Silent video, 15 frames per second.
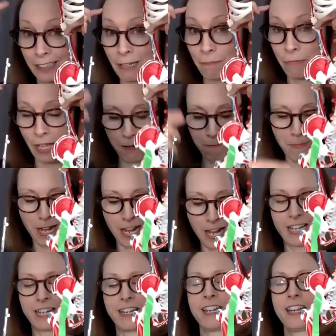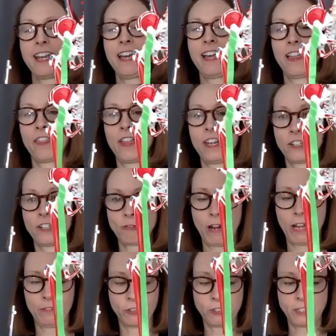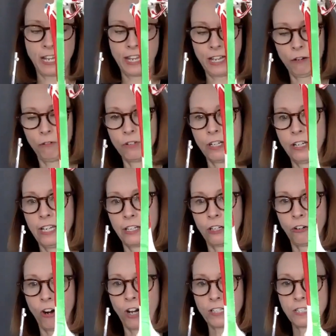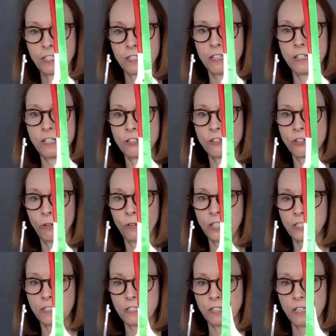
Keep that in mind. Then it travels down. It crosses the knee joint.